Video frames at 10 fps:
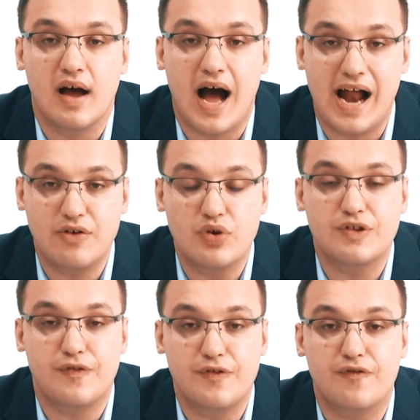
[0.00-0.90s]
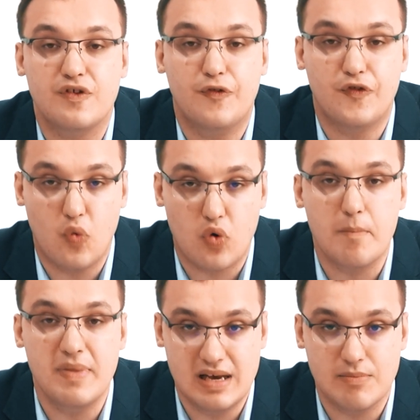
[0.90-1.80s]
154
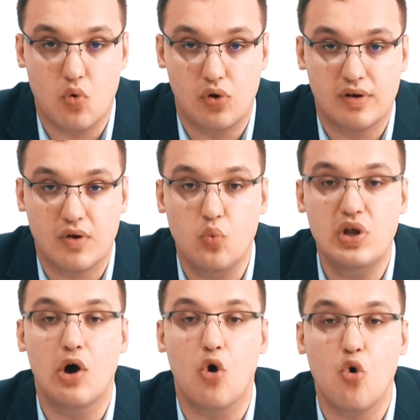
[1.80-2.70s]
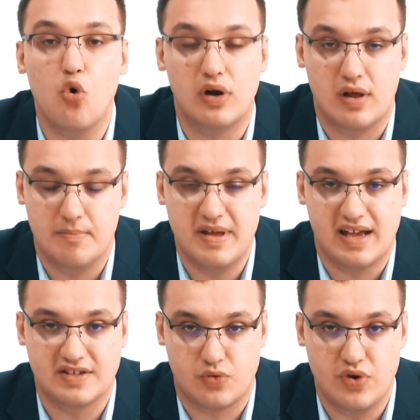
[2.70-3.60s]
millimole will all be
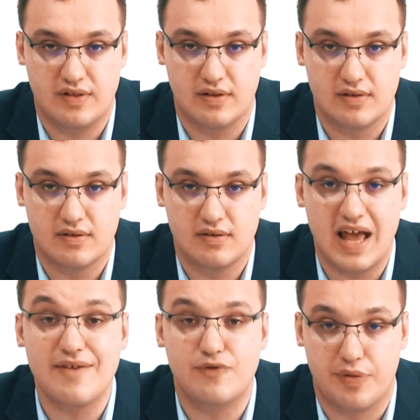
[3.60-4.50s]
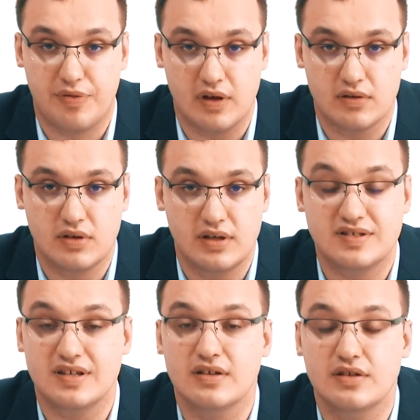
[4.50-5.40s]
excreted, everything.
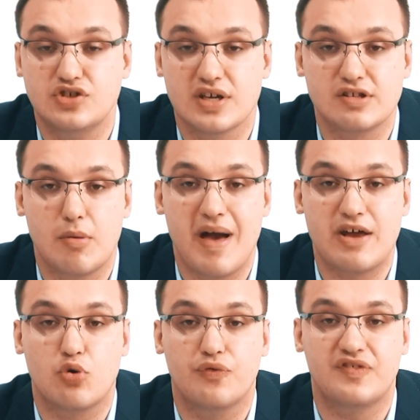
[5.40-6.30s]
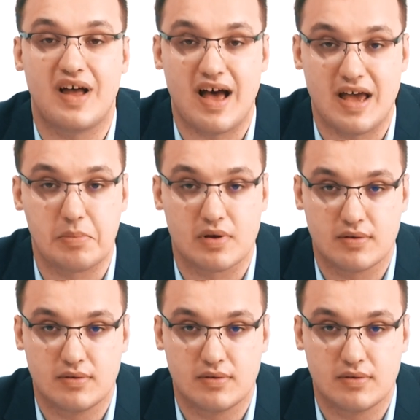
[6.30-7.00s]
It's just a matter of time.